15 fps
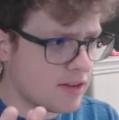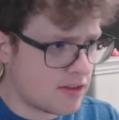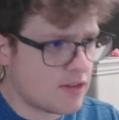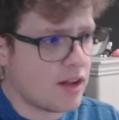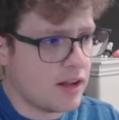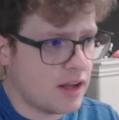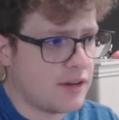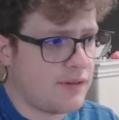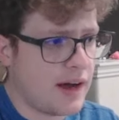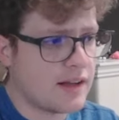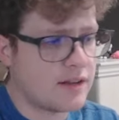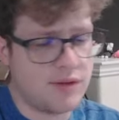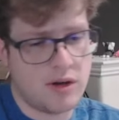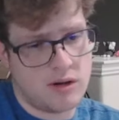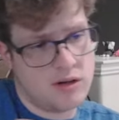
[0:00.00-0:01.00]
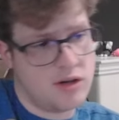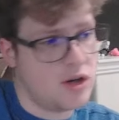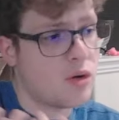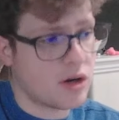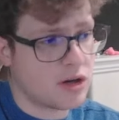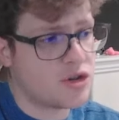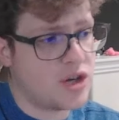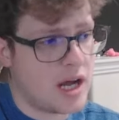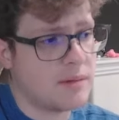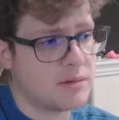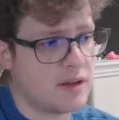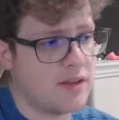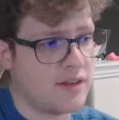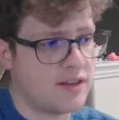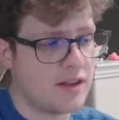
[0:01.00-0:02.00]
solid advice if you're a newer GM
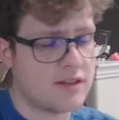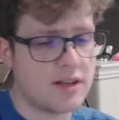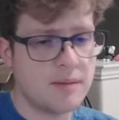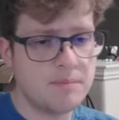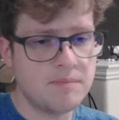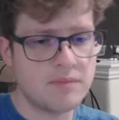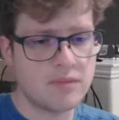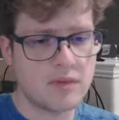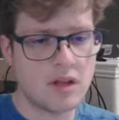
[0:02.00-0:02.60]
to the system,